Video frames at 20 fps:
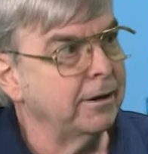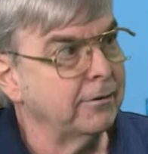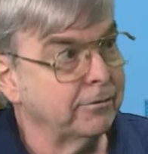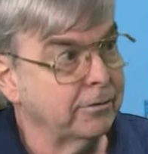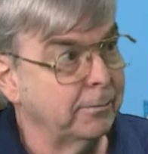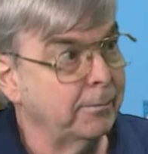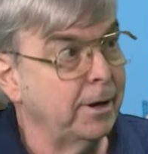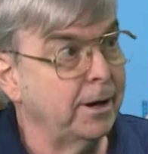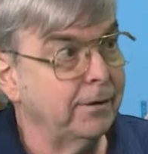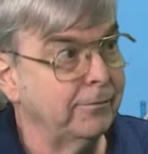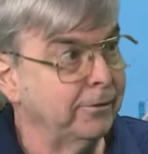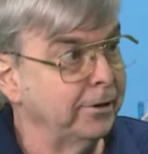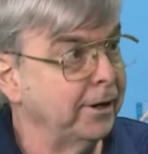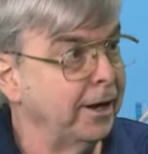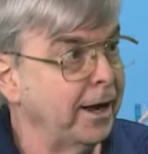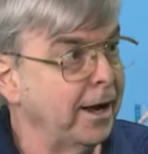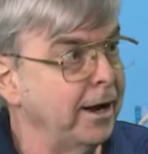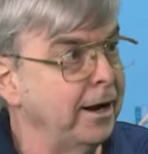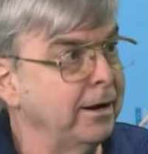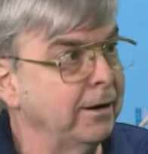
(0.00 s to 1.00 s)
from every
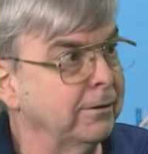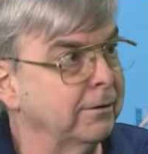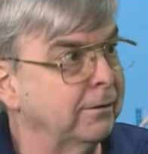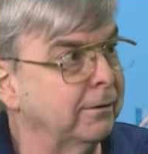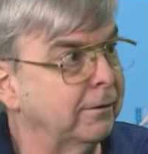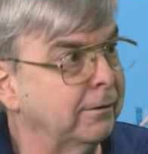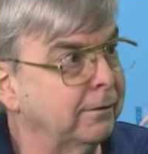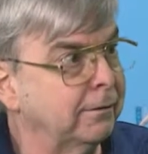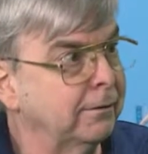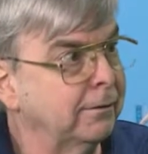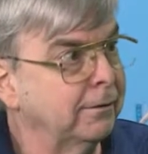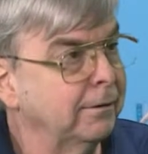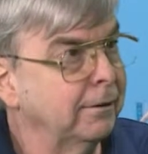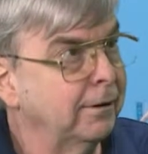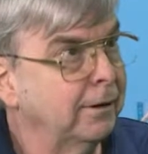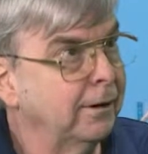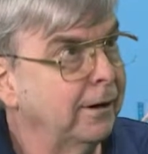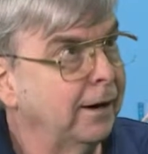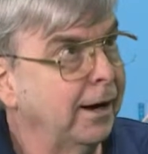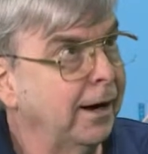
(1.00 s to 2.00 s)
angle,
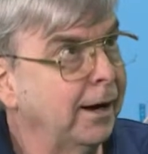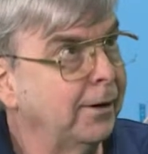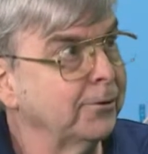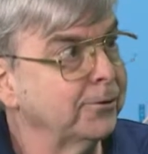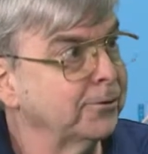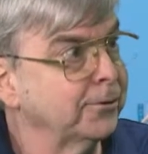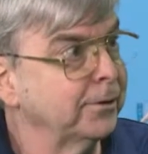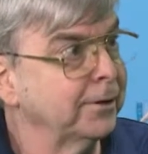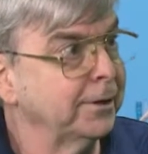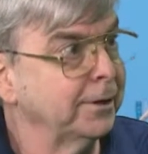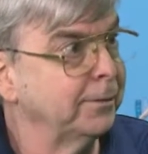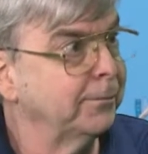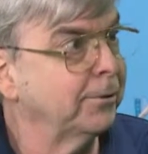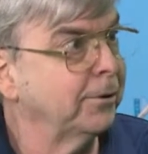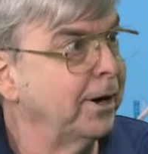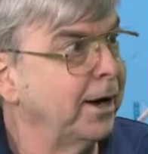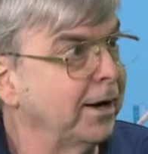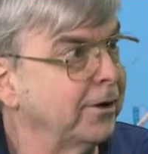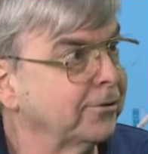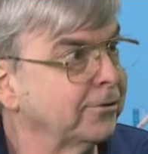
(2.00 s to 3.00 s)
I was really
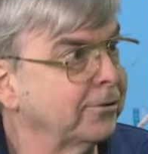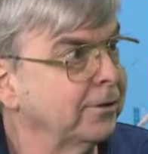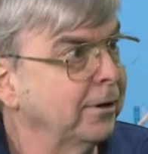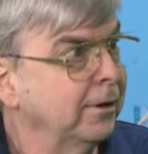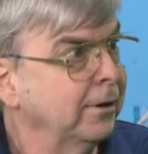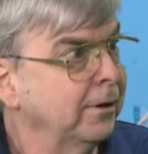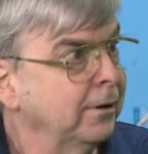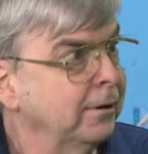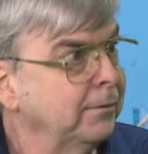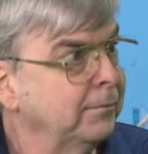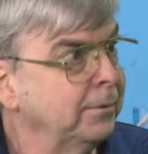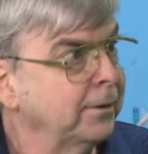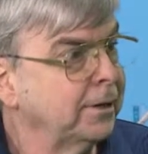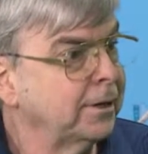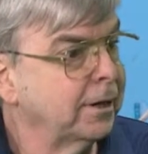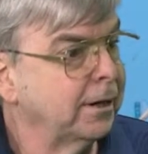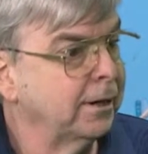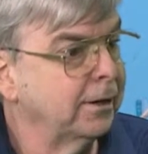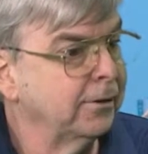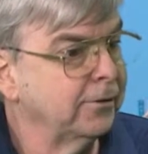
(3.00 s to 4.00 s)
impressed,
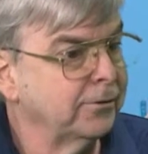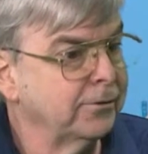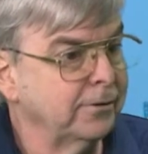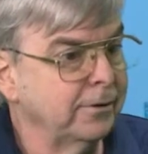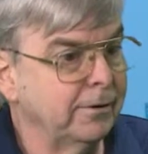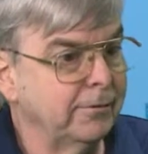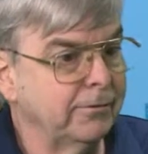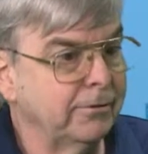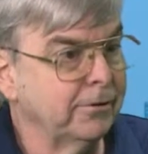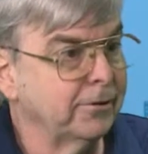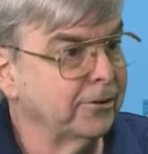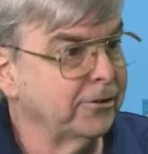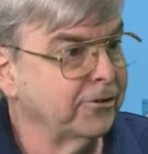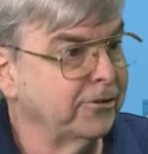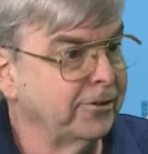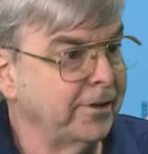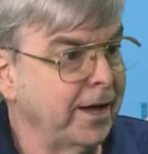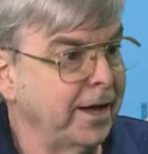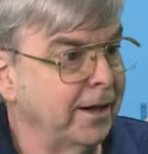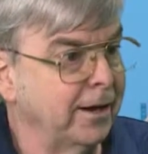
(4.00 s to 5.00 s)
because for the
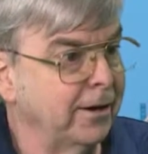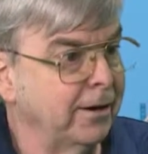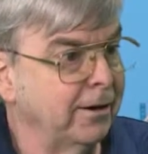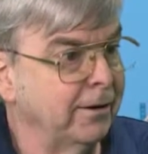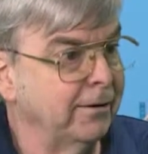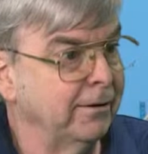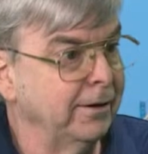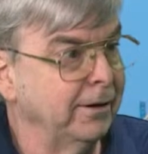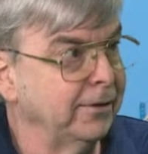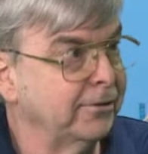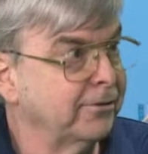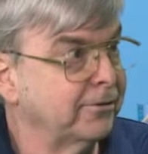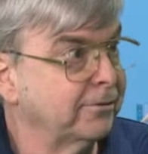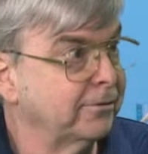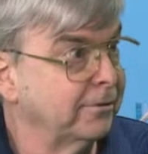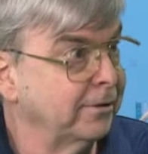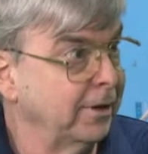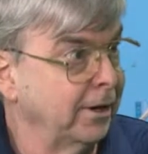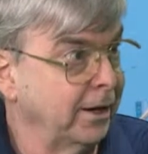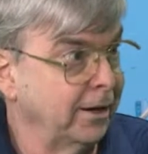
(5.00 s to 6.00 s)
seller,
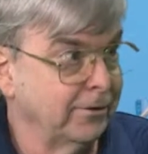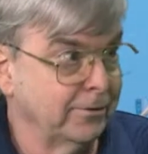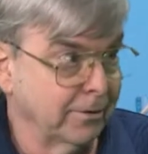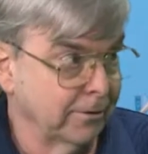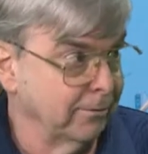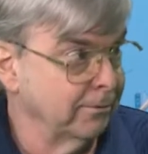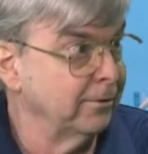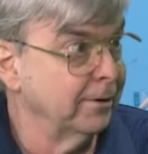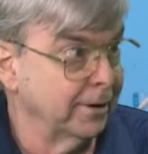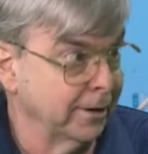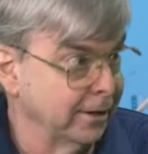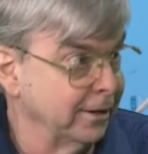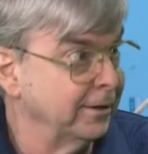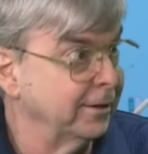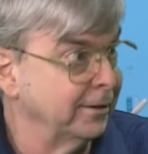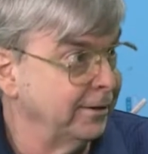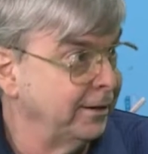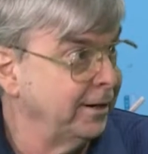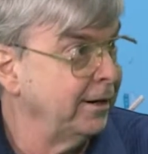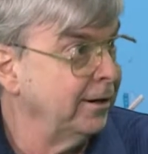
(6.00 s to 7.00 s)
it's a really
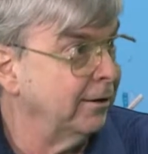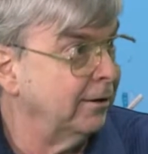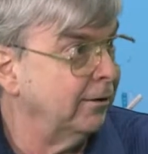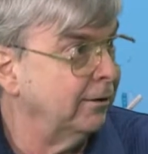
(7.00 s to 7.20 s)
good deal.